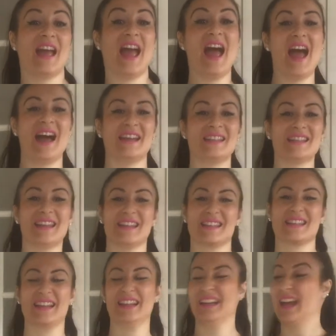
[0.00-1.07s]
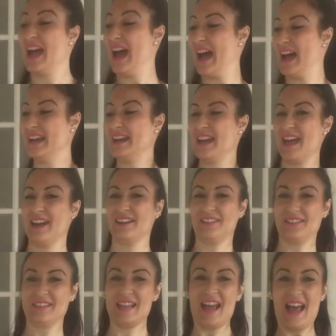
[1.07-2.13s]
and center and left
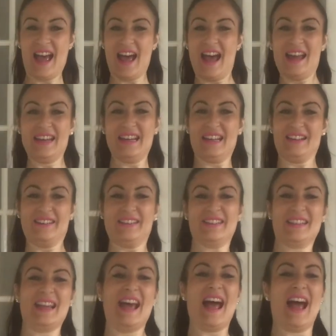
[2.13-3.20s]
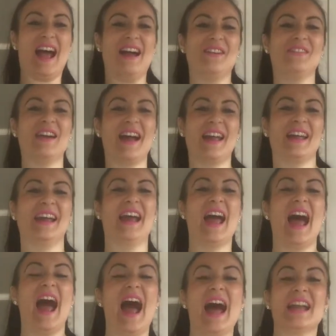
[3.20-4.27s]
and lift and right
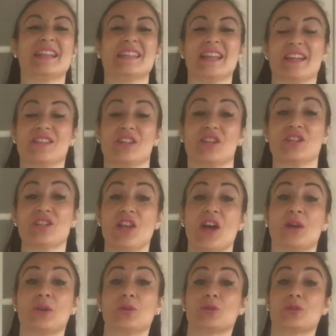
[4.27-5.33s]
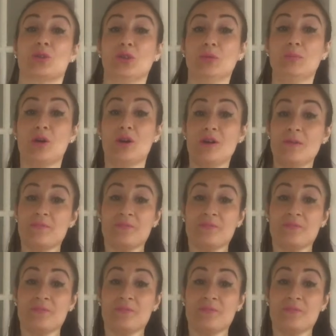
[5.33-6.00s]
and center. Circle 2 more.